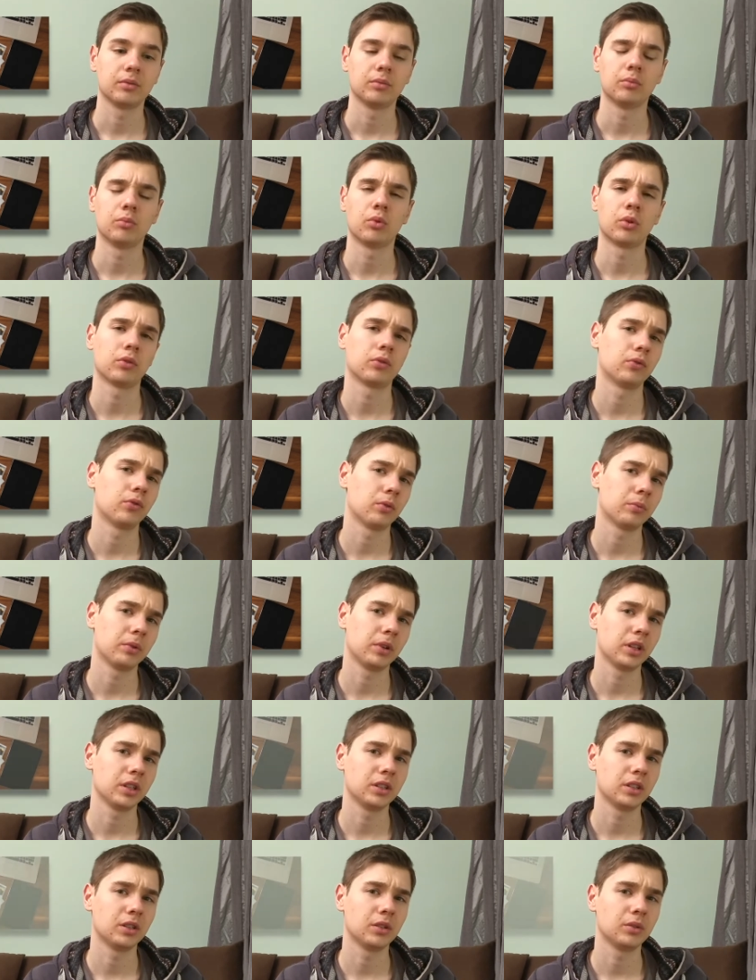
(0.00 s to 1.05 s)
more
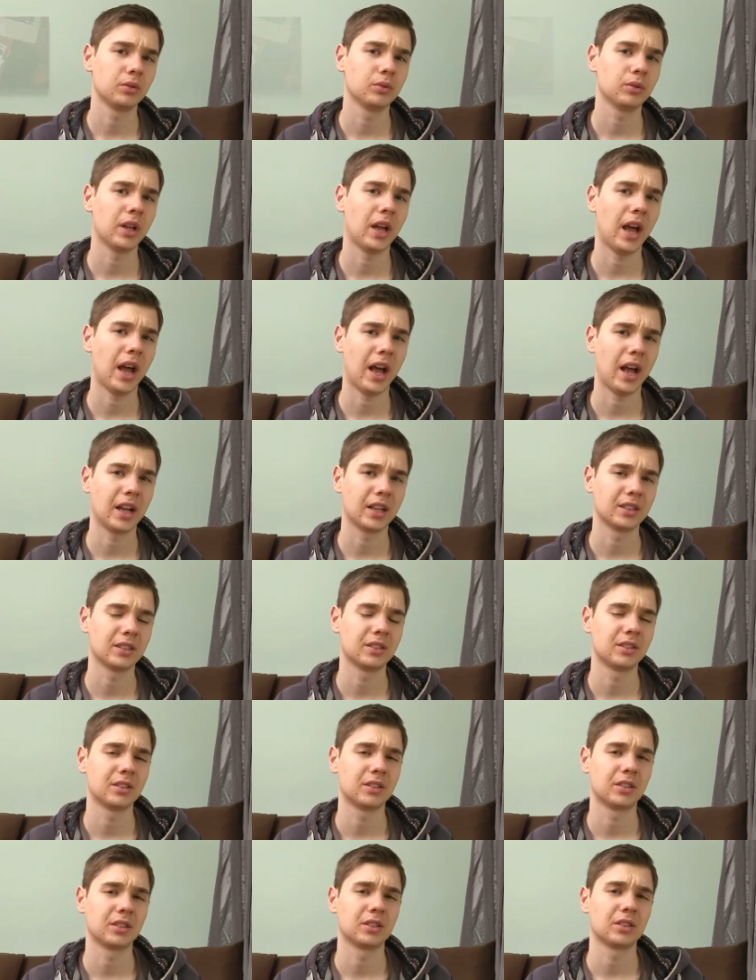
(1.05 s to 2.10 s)
formally known
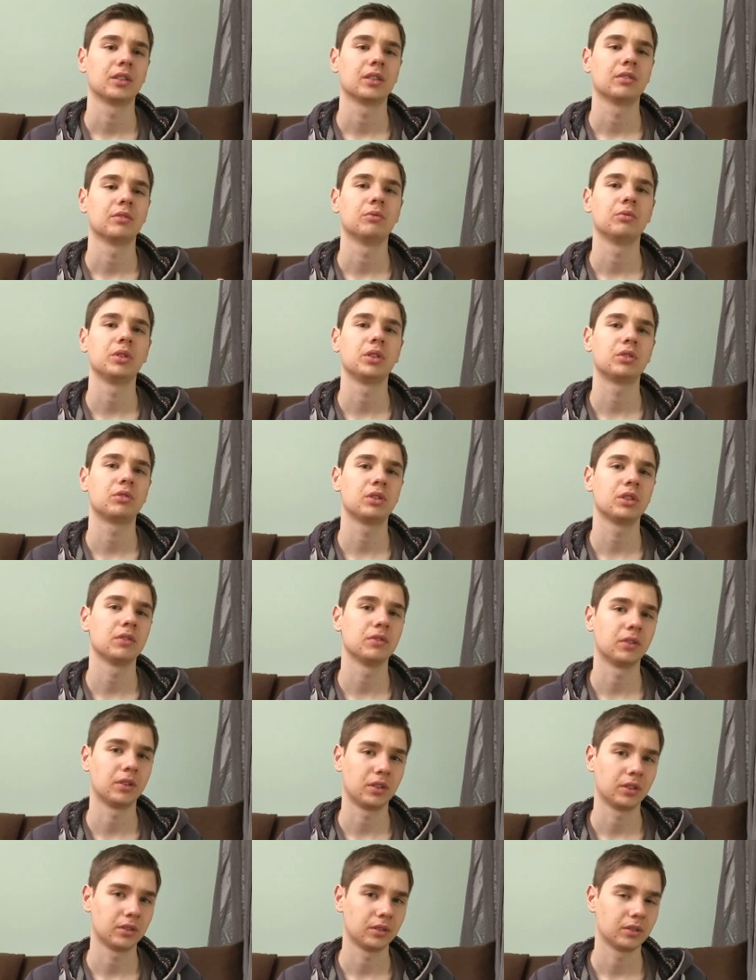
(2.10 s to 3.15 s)
as
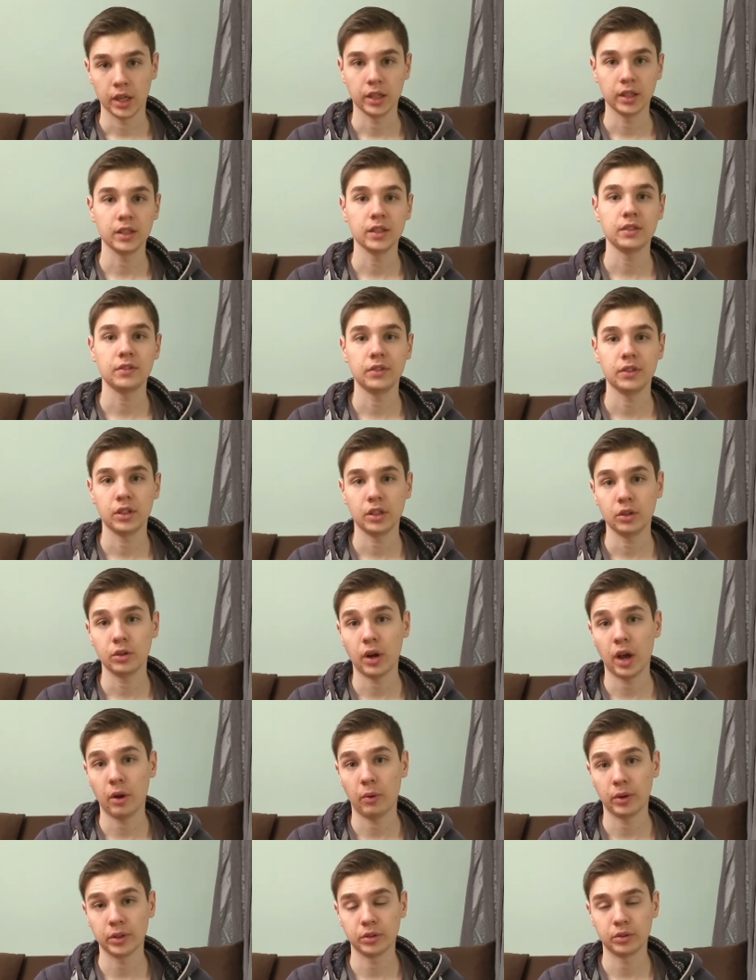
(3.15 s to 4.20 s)
retrieval. In this video, I
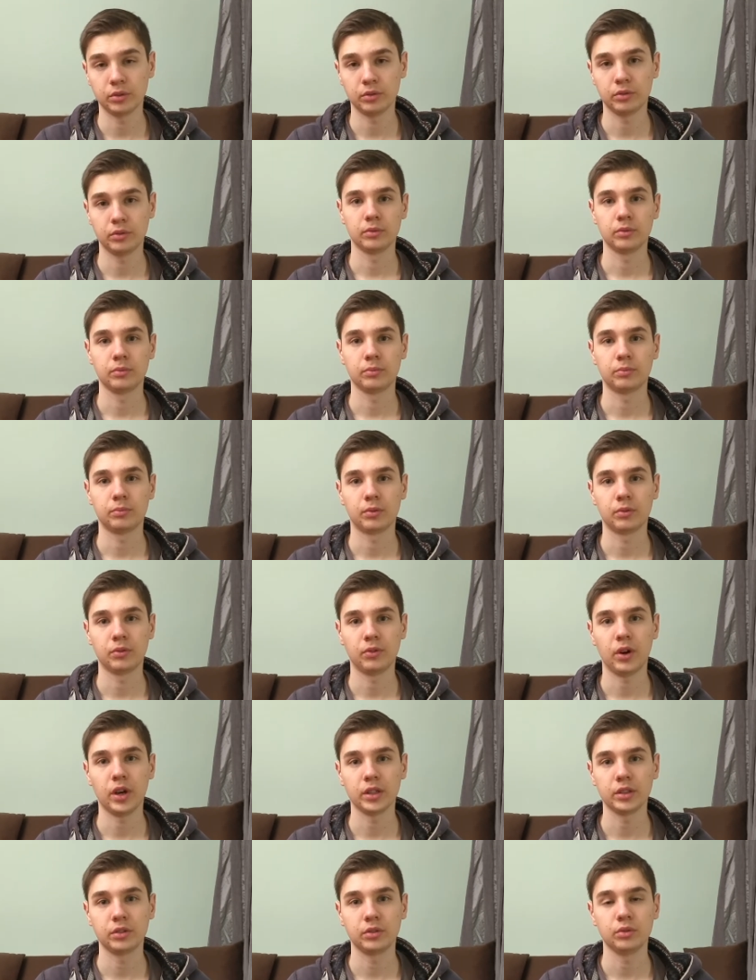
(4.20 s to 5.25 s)
want to
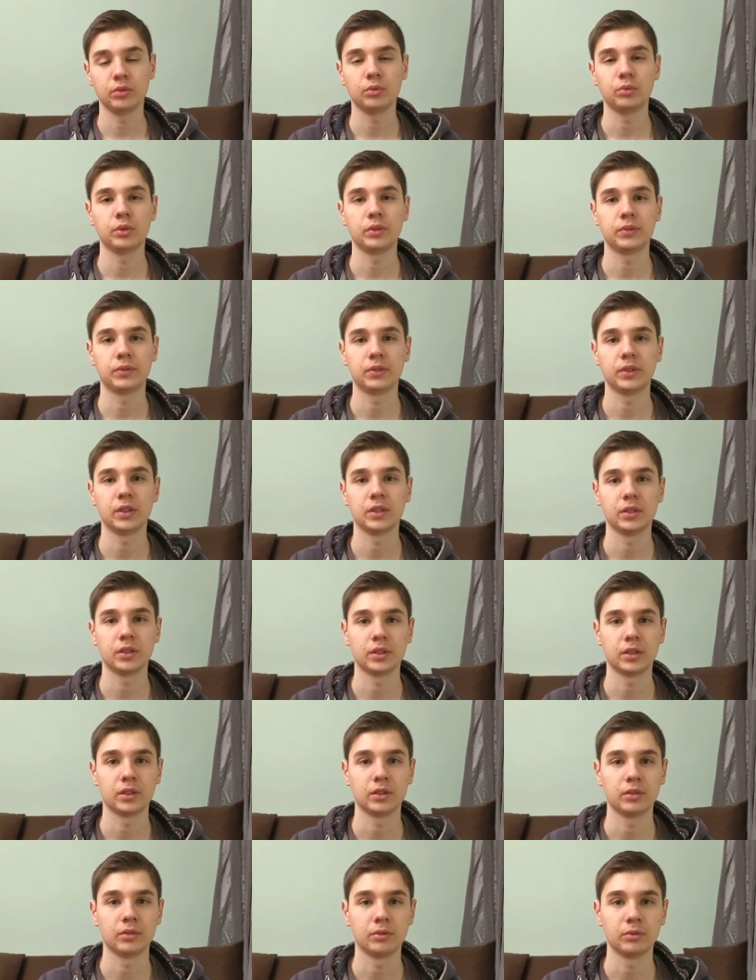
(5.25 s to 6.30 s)
provide you with
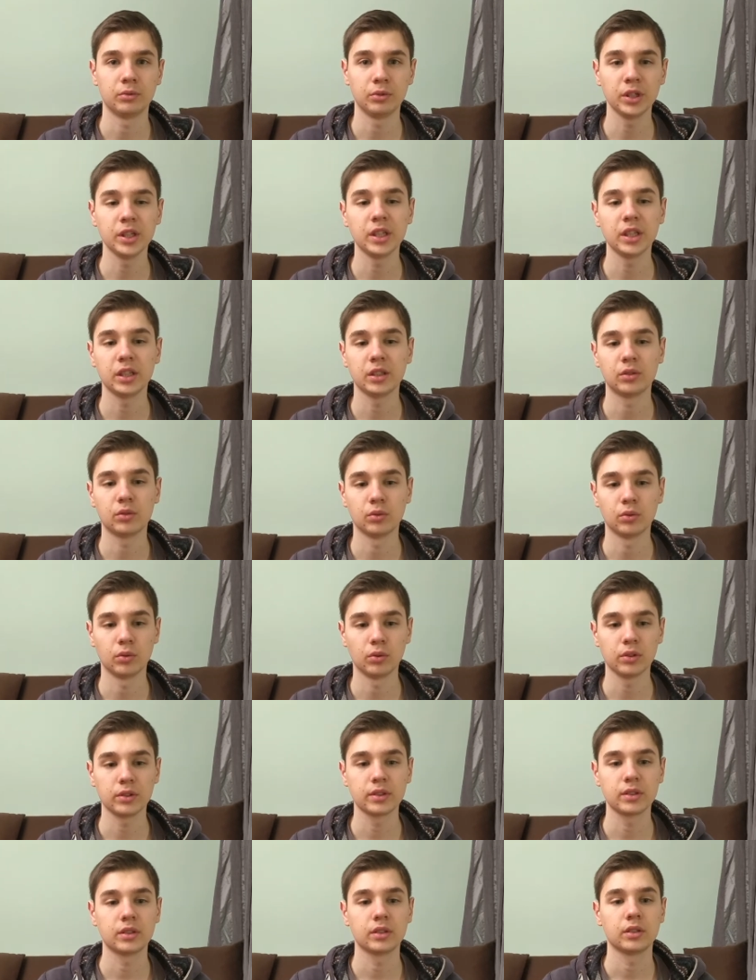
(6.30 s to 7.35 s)
the reading
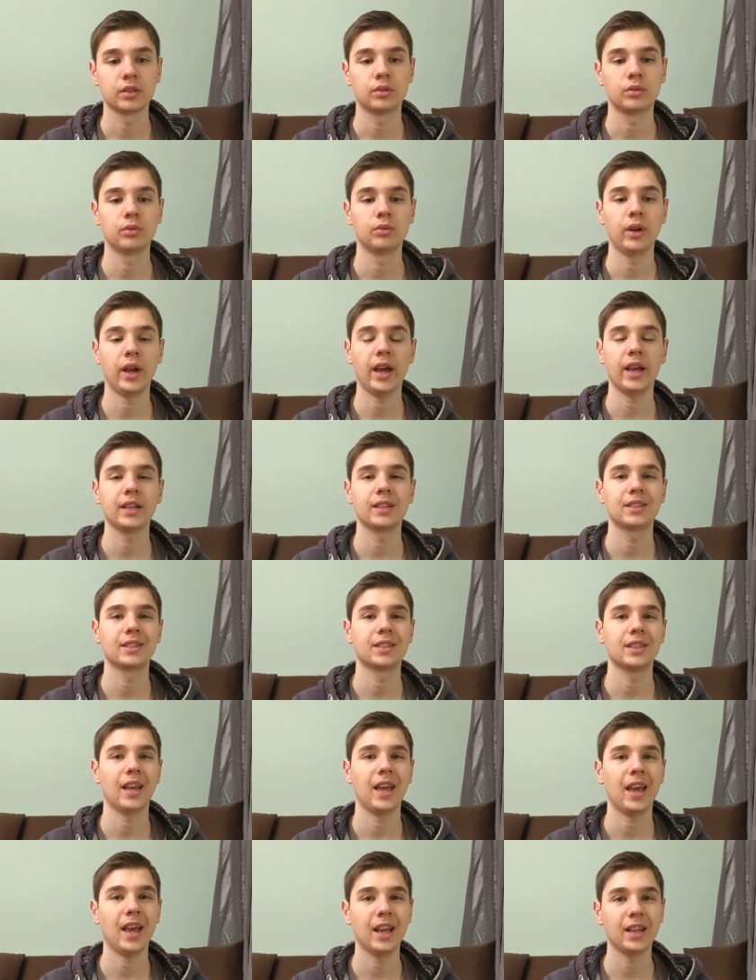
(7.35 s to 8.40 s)
tools to ace
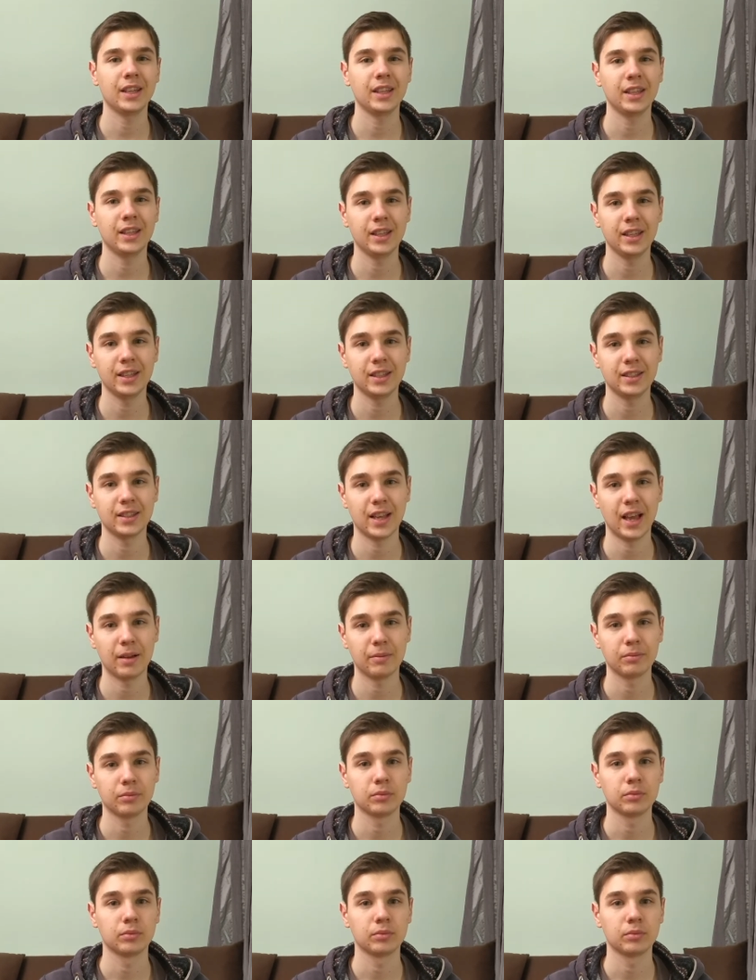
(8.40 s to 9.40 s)
any exam